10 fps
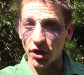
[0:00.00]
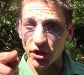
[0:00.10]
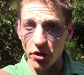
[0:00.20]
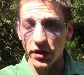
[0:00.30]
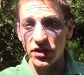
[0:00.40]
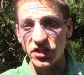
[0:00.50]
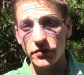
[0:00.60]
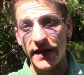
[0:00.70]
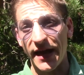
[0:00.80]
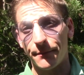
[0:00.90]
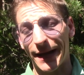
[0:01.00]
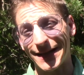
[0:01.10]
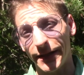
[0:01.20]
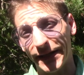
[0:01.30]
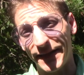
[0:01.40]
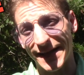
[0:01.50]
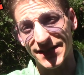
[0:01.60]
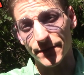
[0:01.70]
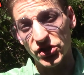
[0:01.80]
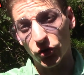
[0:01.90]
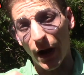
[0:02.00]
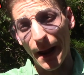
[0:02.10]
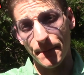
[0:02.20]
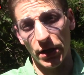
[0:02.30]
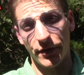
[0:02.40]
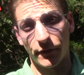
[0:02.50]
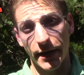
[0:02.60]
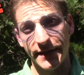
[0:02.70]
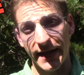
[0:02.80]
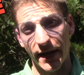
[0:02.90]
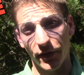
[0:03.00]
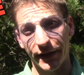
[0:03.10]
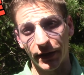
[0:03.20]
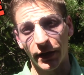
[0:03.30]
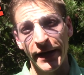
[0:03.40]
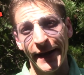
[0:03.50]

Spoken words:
You can do that by clicking that subscribe button right down there